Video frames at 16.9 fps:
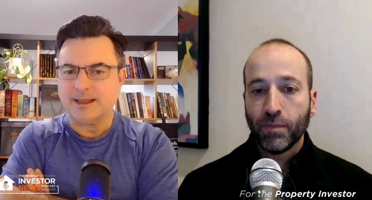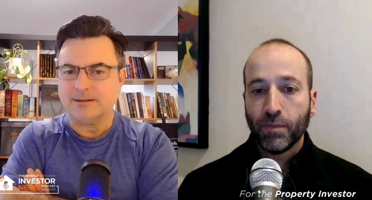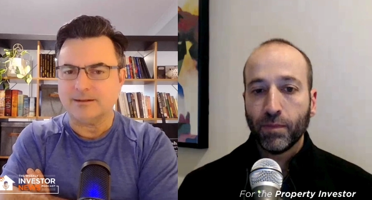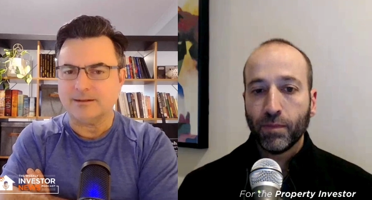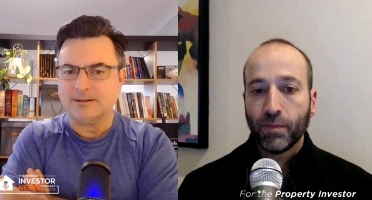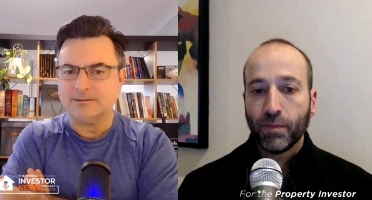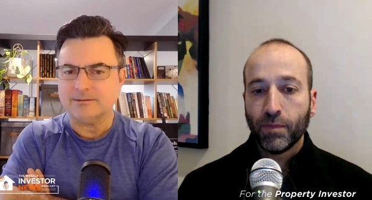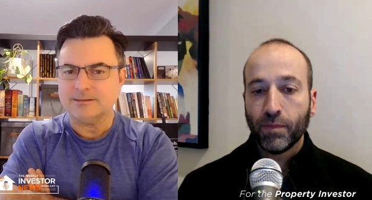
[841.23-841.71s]
Speaker 1: be
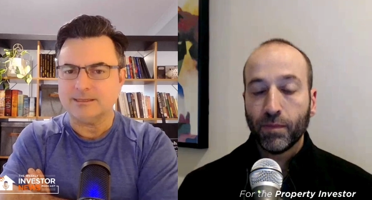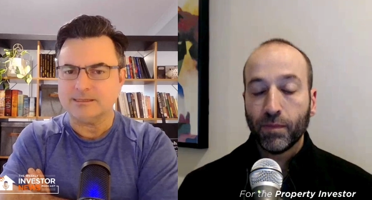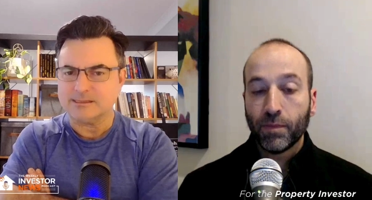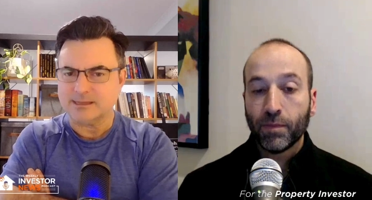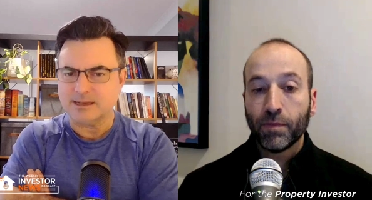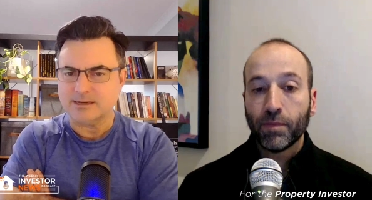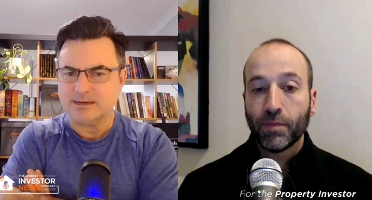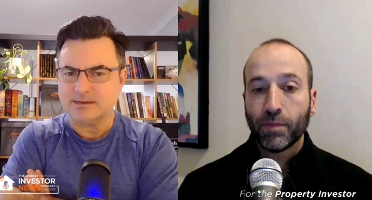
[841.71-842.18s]
allowed
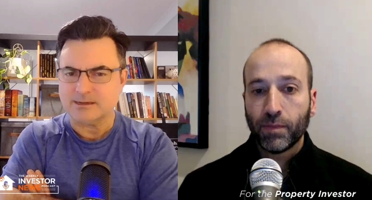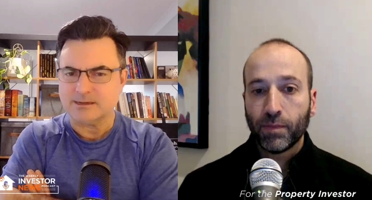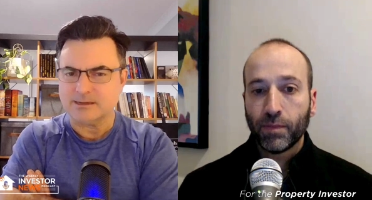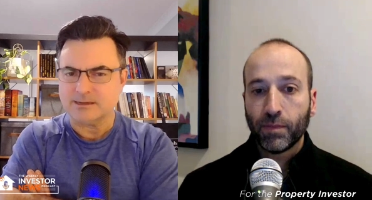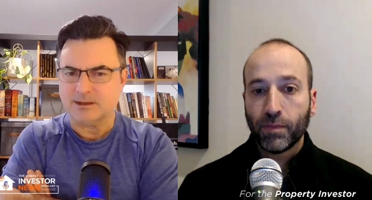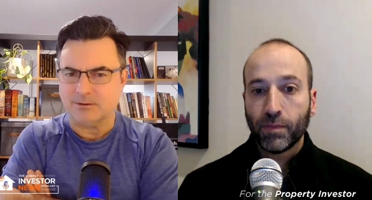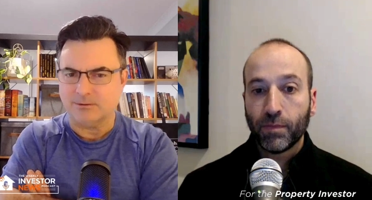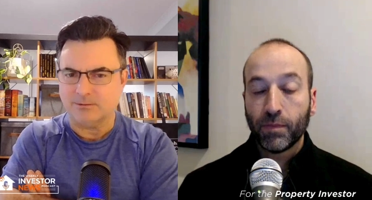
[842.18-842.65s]
to
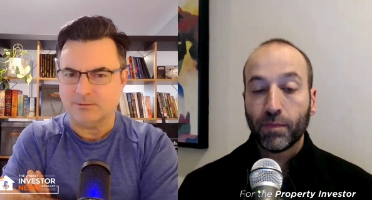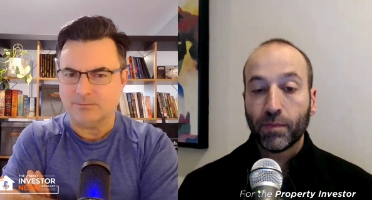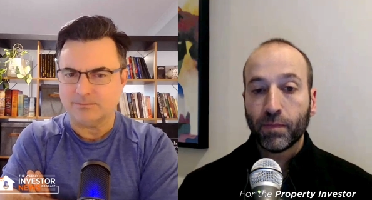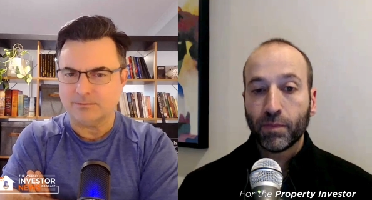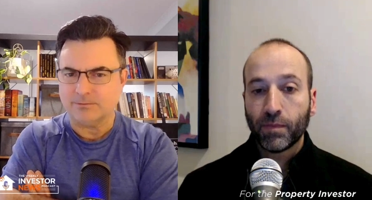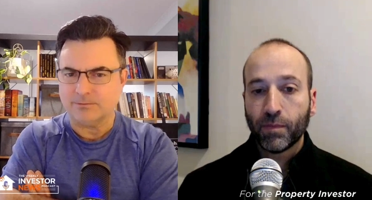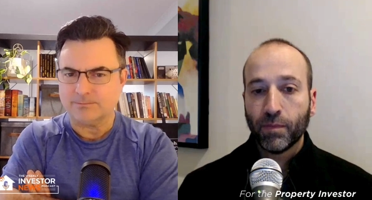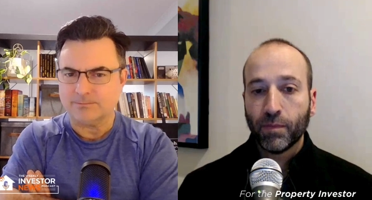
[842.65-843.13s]
set
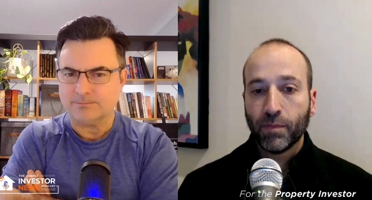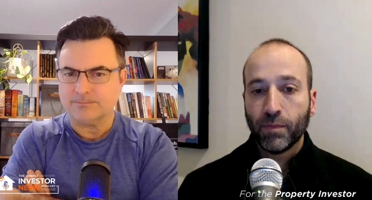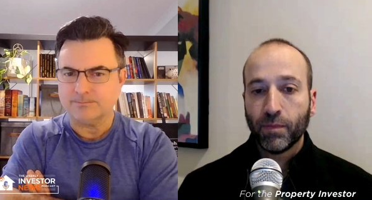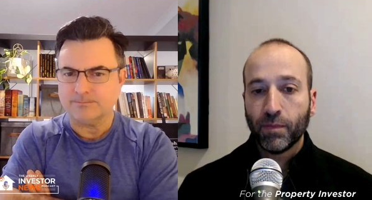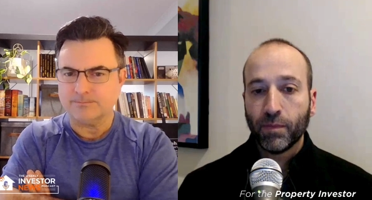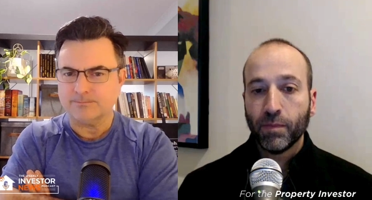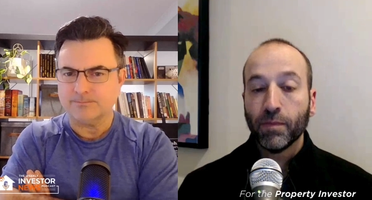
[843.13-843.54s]
itself,